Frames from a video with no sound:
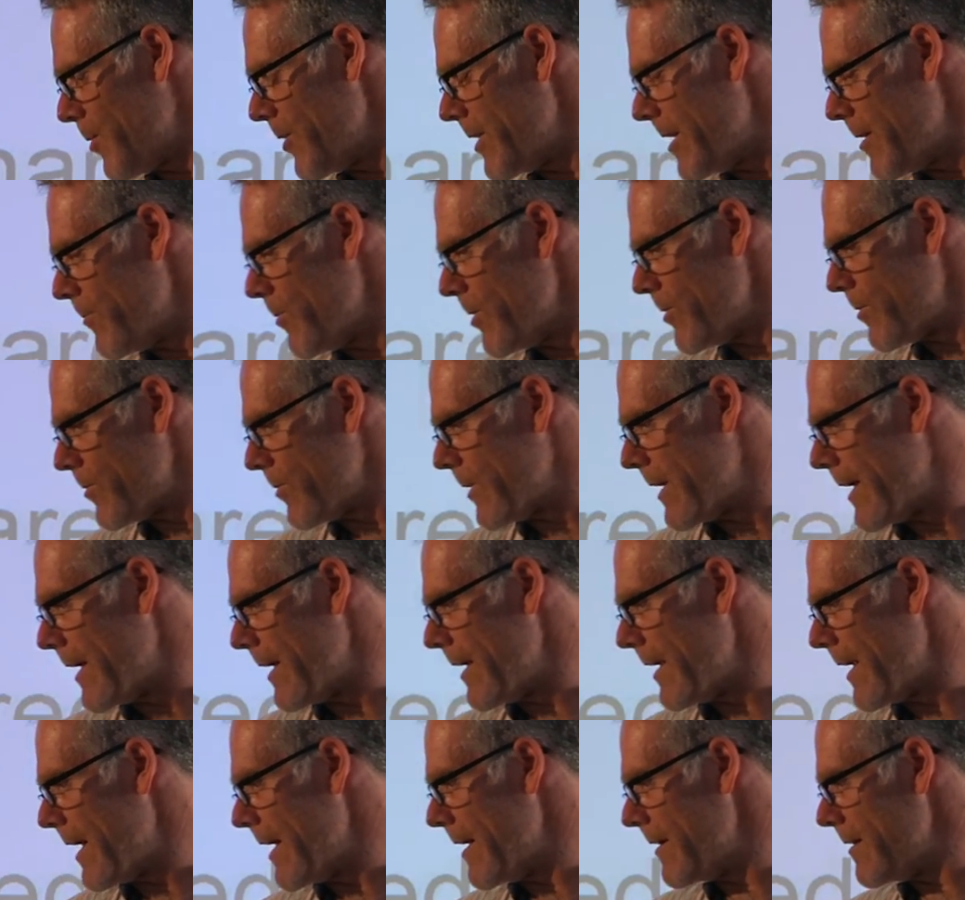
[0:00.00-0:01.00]
point I want to
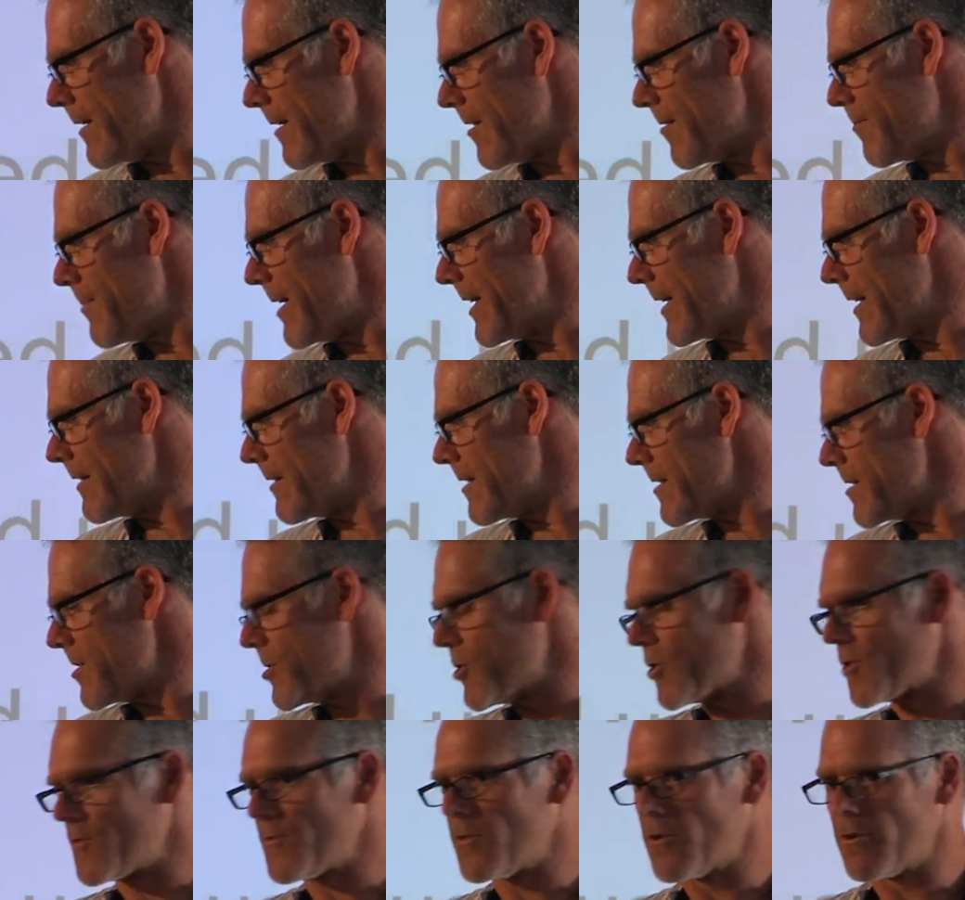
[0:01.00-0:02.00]
highlight is making
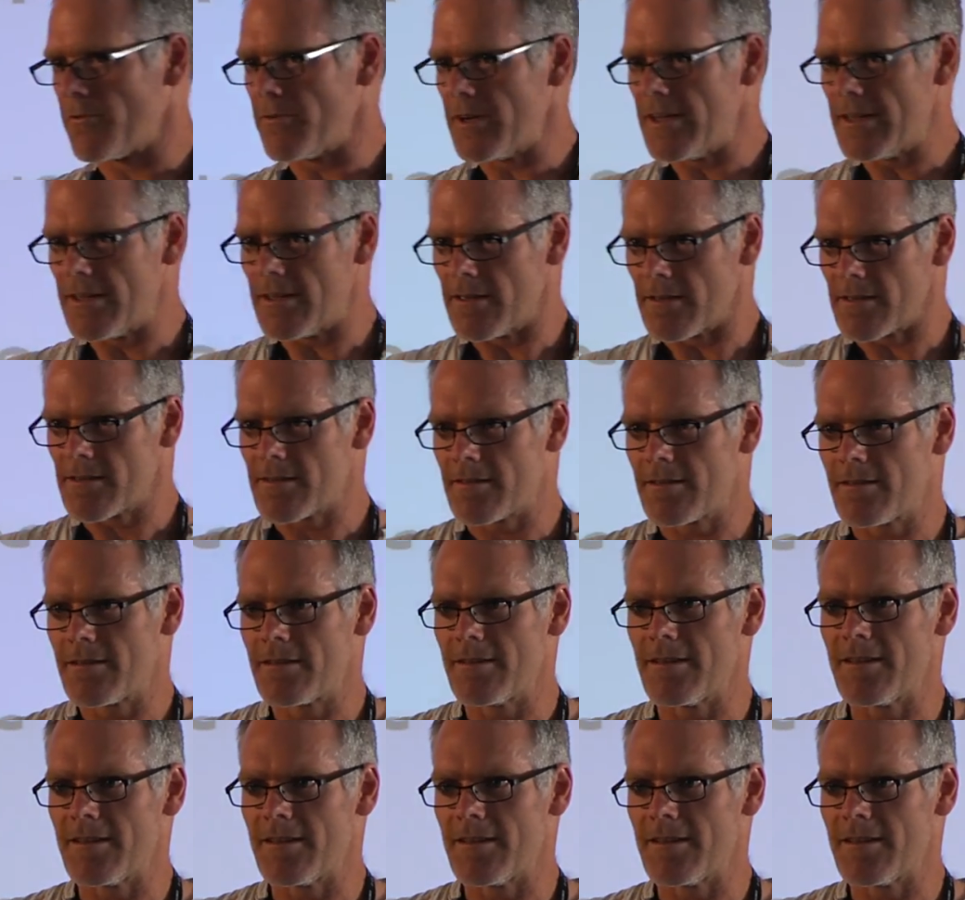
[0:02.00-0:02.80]
decisions for readers.